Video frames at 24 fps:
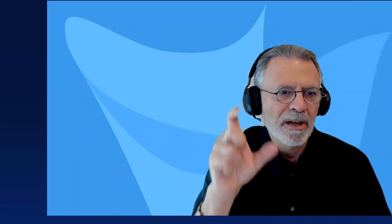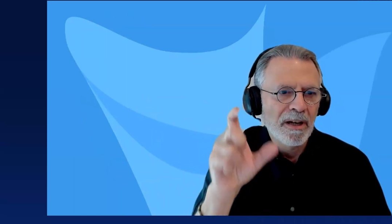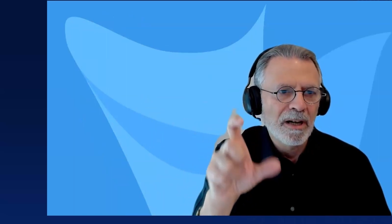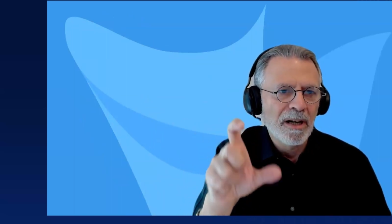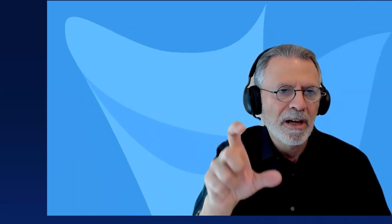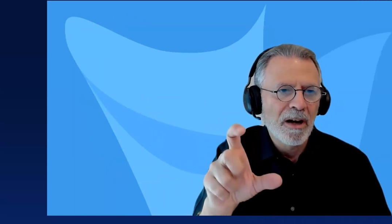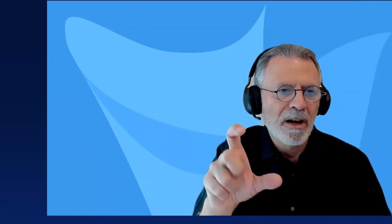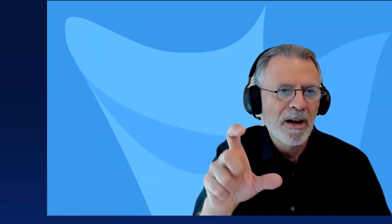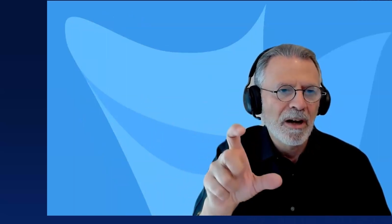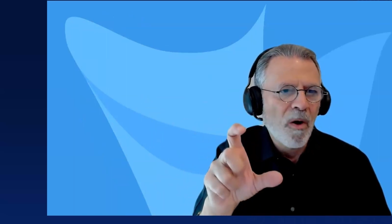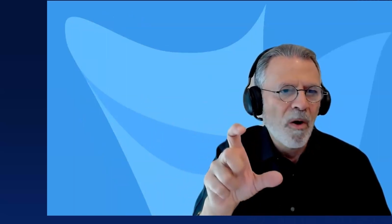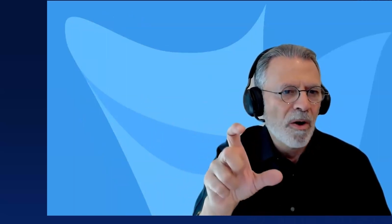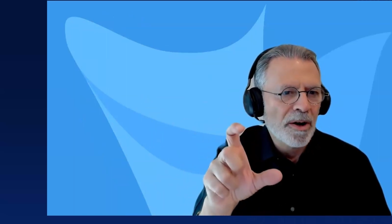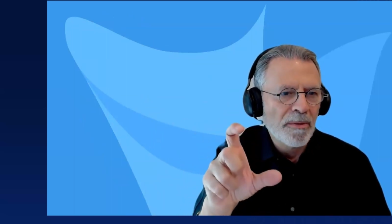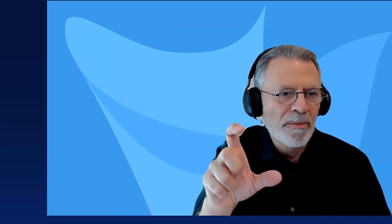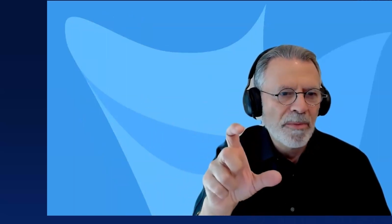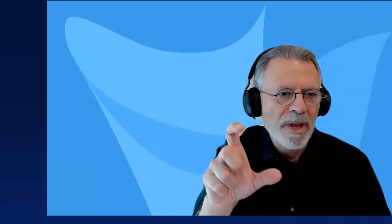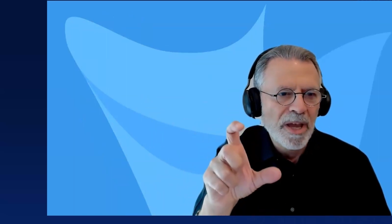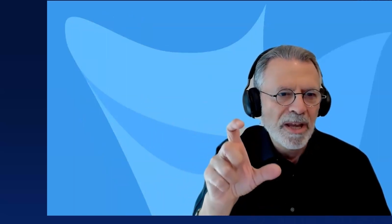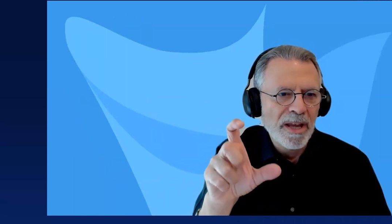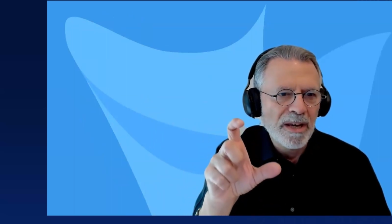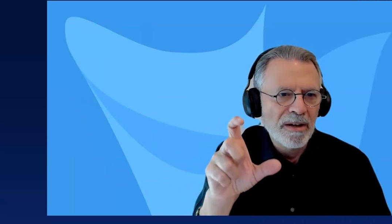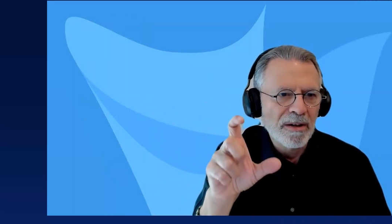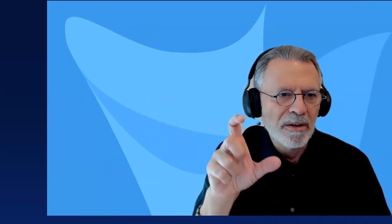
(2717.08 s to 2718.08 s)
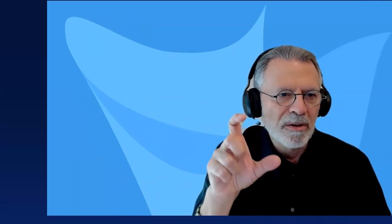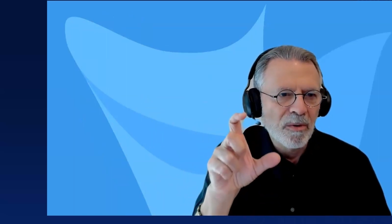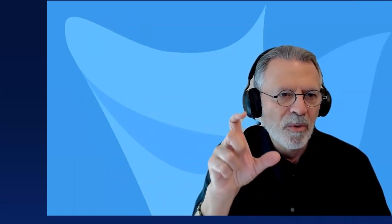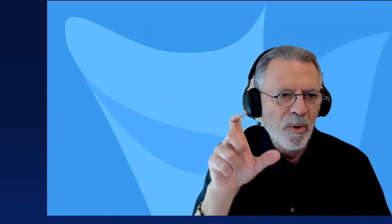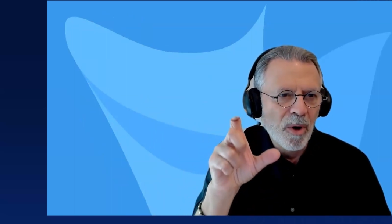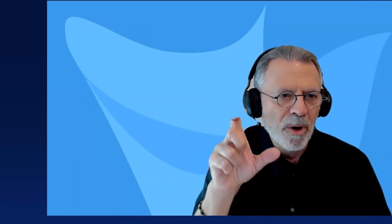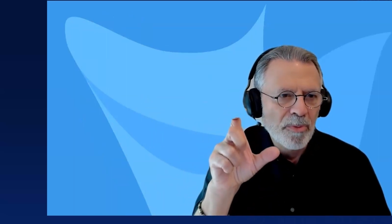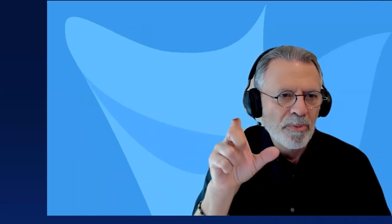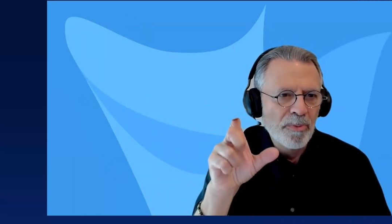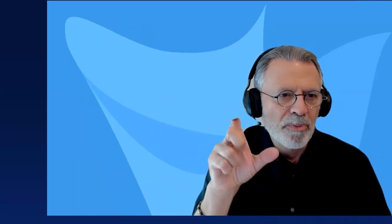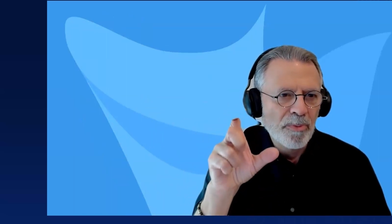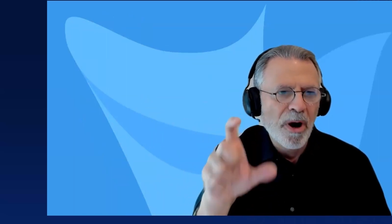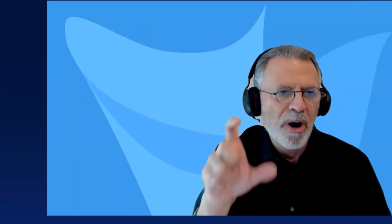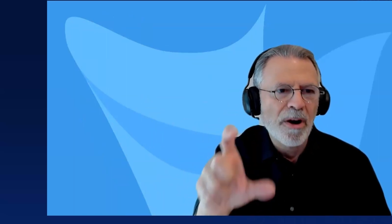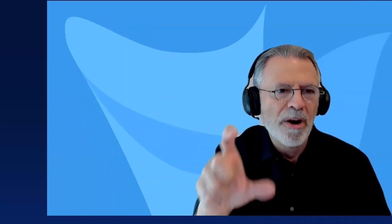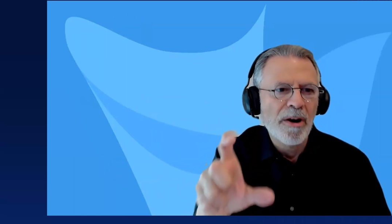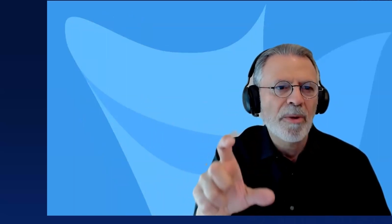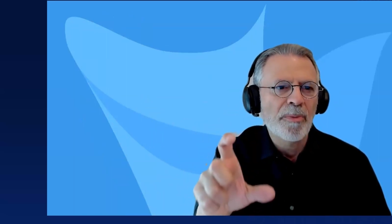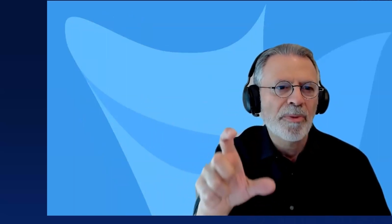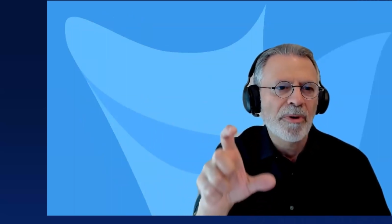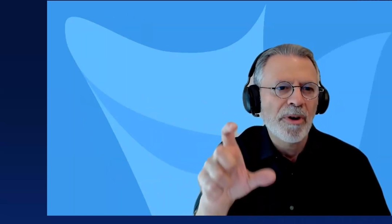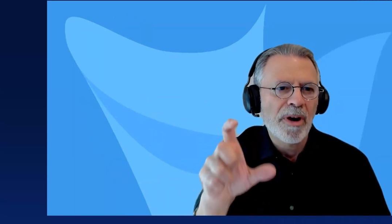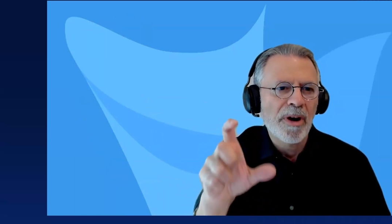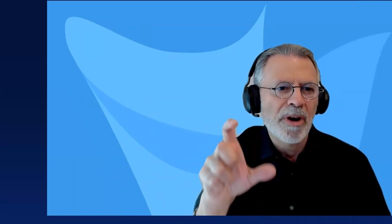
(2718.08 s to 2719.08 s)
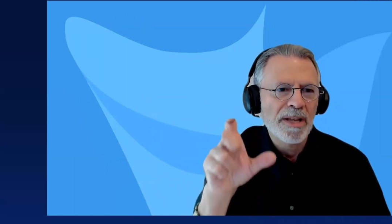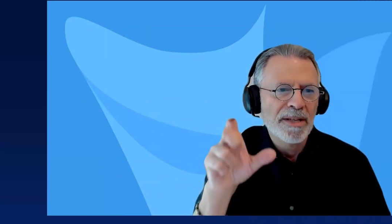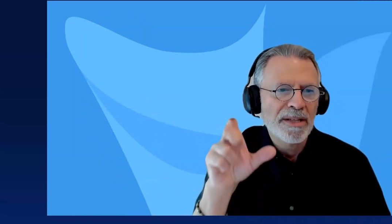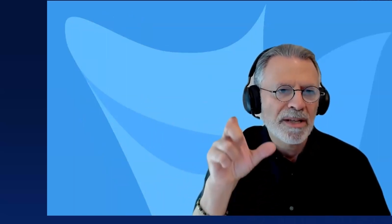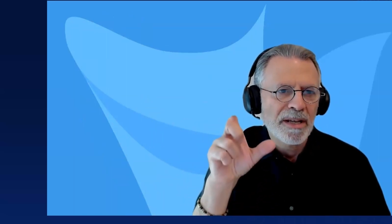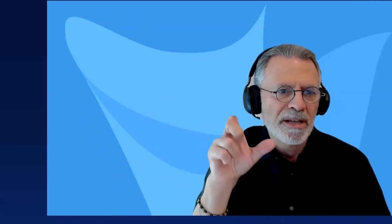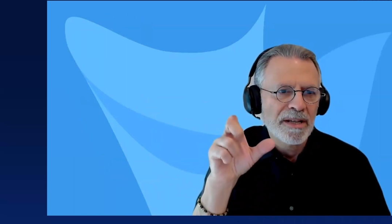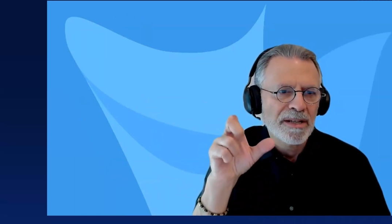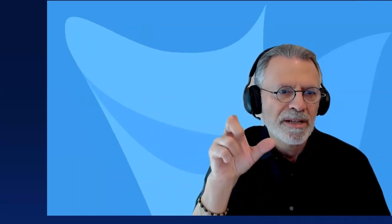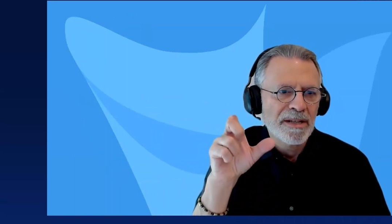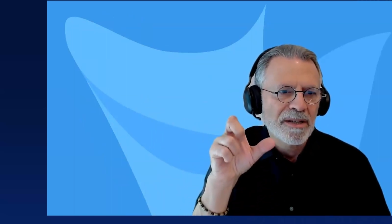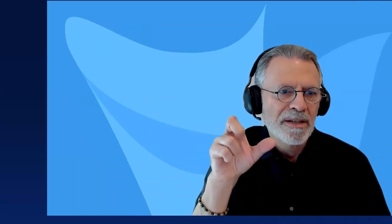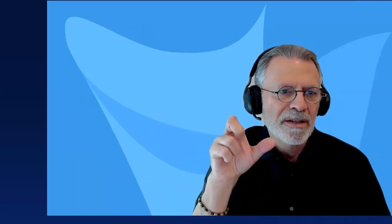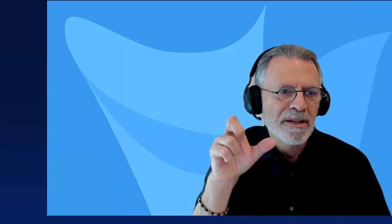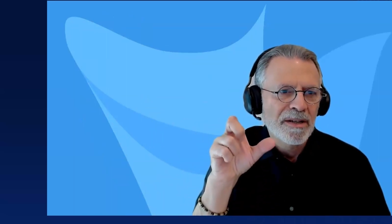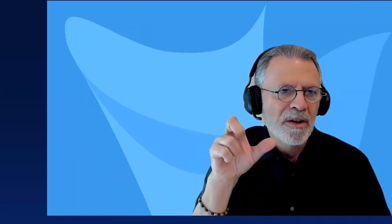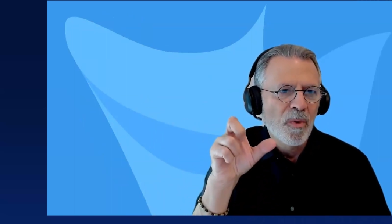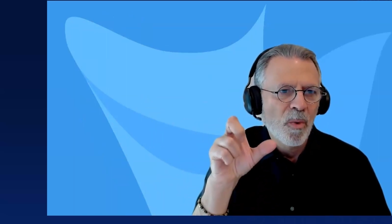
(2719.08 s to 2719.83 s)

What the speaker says: automate one part of the process,